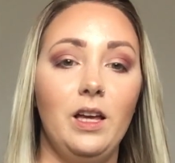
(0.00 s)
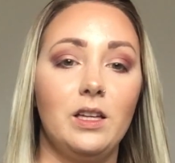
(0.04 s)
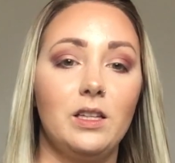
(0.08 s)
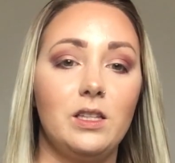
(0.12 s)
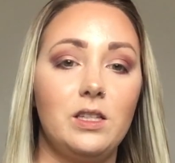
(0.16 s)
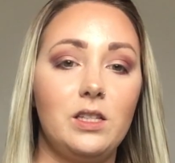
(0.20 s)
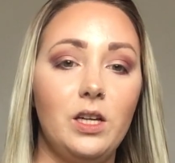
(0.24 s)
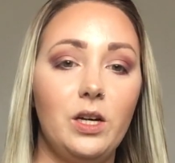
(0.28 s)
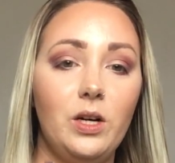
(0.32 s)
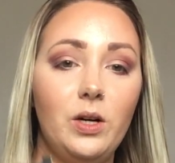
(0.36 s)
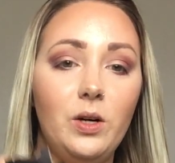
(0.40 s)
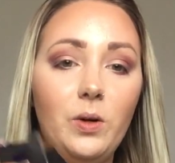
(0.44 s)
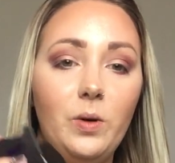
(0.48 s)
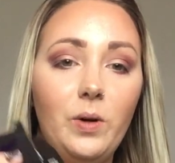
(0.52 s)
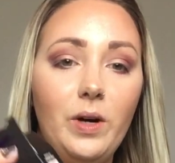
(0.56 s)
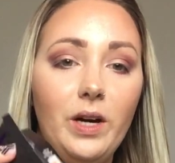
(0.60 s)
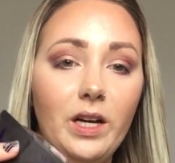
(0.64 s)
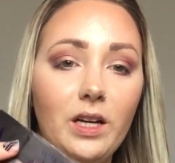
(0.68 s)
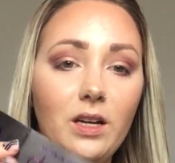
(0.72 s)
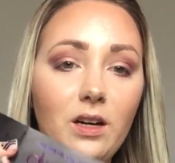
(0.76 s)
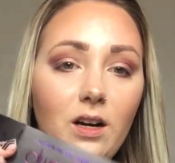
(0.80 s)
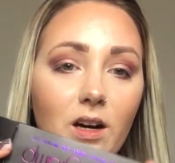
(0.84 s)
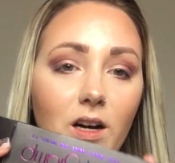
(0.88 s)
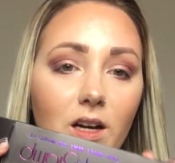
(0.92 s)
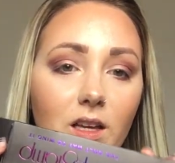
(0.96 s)
So I
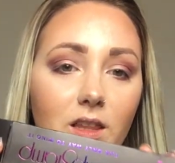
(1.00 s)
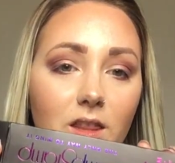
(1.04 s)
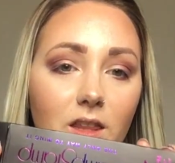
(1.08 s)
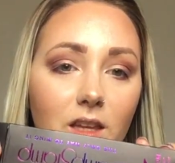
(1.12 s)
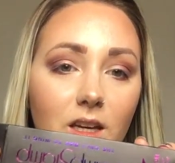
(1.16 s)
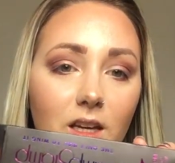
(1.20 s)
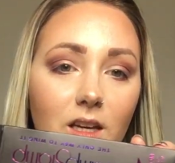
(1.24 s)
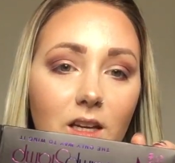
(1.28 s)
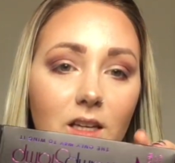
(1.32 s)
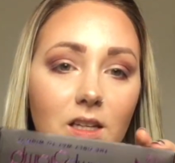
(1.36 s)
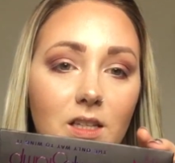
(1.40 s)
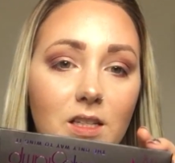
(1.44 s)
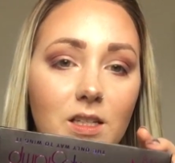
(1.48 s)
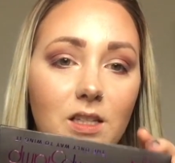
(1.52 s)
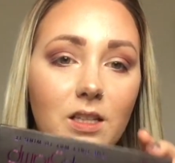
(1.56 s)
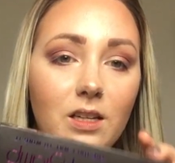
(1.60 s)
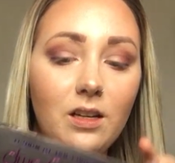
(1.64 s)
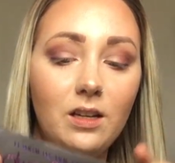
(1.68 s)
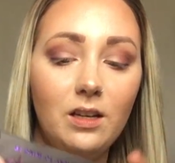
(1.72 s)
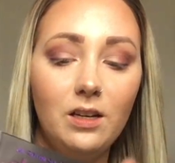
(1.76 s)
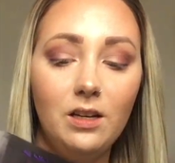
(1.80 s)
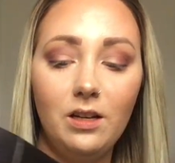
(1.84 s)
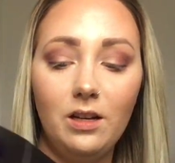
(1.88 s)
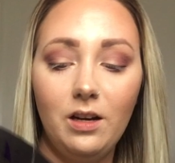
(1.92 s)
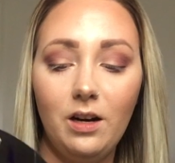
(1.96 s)
got this
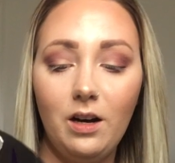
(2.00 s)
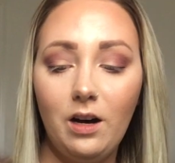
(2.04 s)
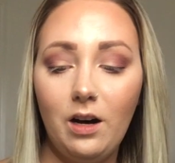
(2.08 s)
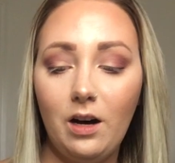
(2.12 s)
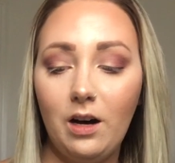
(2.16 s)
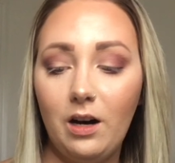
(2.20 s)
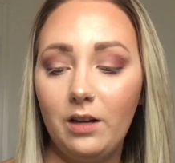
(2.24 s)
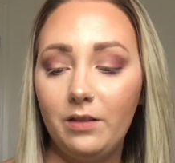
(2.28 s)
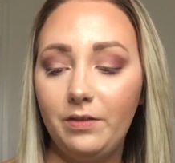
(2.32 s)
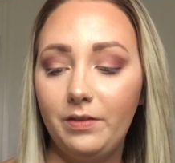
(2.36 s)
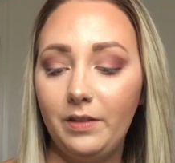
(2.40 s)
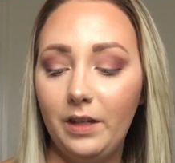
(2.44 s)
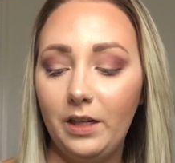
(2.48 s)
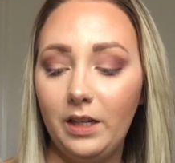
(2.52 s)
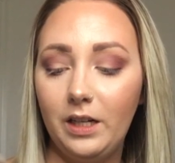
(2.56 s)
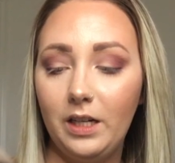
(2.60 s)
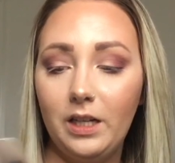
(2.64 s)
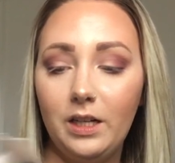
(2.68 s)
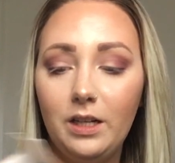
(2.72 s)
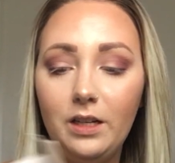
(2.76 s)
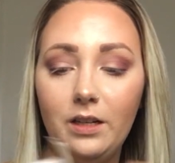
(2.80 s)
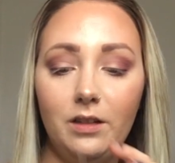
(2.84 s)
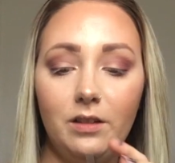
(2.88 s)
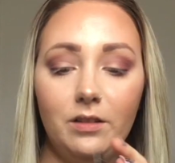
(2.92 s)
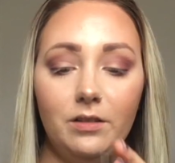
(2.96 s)
off
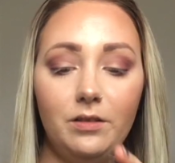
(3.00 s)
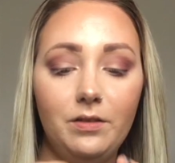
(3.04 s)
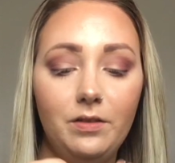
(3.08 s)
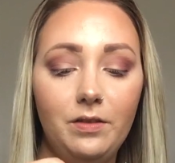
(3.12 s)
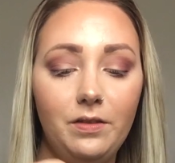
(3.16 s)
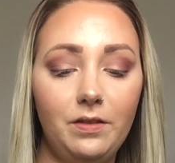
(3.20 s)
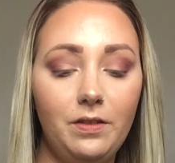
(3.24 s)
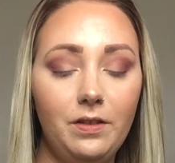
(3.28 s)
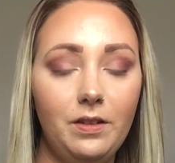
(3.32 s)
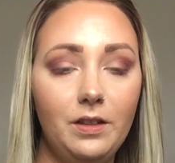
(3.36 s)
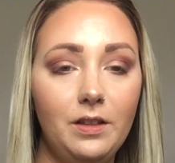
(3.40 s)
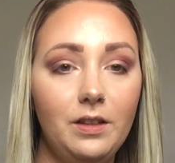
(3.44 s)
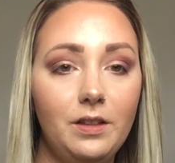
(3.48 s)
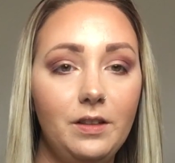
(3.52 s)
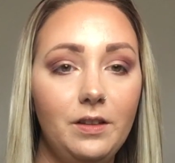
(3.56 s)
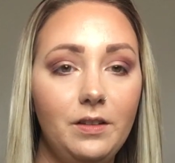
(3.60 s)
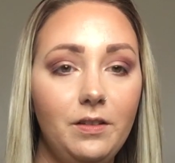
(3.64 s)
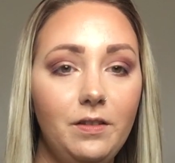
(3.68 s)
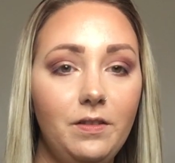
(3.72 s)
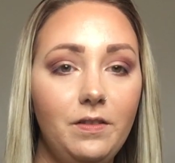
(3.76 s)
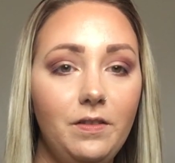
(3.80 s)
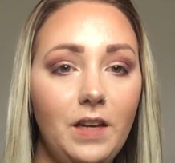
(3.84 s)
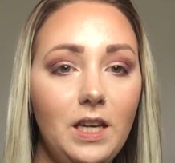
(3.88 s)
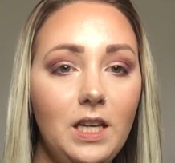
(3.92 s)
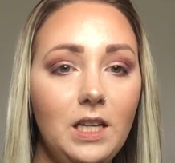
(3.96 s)
of
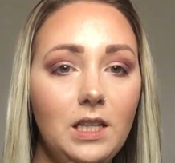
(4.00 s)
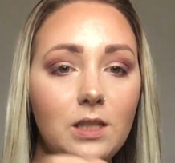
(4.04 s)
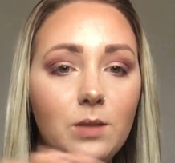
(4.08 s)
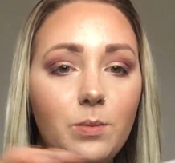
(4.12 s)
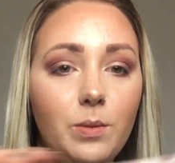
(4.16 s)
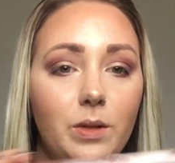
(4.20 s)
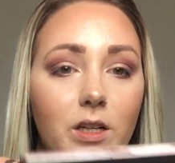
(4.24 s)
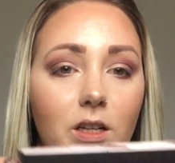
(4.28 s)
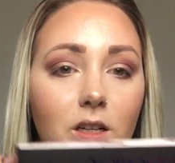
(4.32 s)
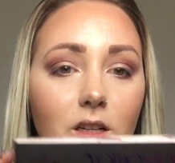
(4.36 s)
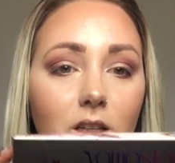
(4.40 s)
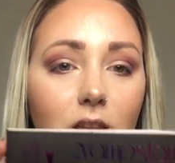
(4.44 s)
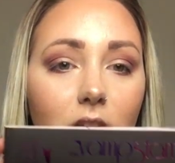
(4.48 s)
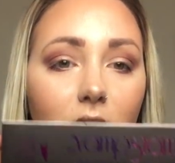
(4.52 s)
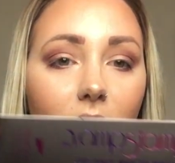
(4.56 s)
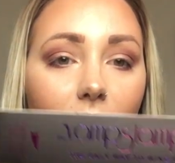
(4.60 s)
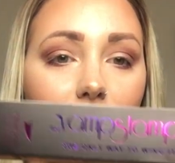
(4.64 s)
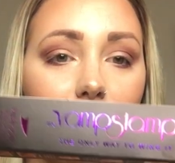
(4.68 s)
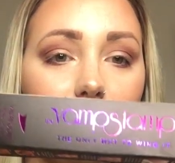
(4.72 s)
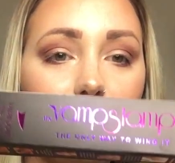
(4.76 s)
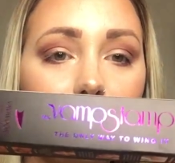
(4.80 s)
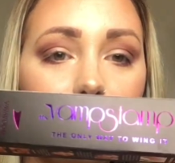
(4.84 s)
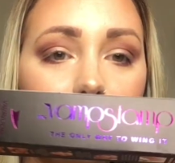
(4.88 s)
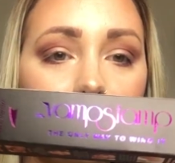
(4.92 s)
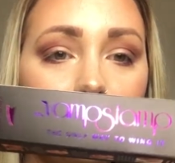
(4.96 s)
Facebook. They
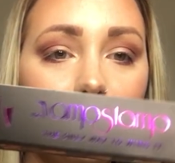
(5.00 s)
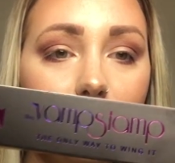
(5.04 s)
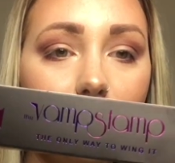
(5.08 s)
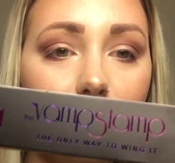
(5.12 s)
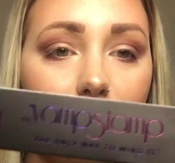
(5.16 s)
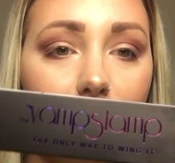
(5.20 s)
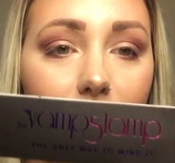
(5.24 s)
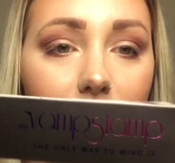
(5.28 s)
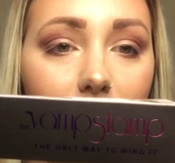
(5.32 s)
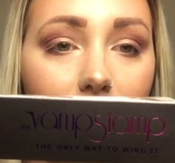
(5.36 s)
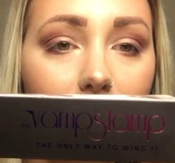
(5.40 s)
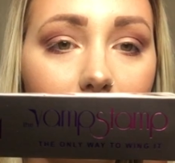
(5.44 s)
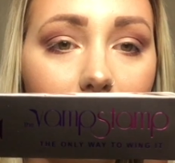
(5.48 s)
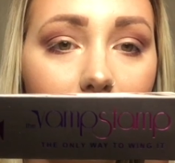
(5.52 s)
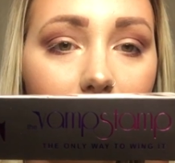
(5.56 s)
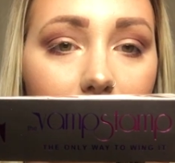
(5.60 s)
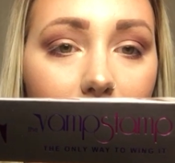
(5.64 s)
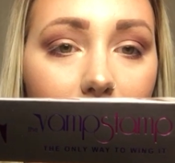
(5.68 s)
had a little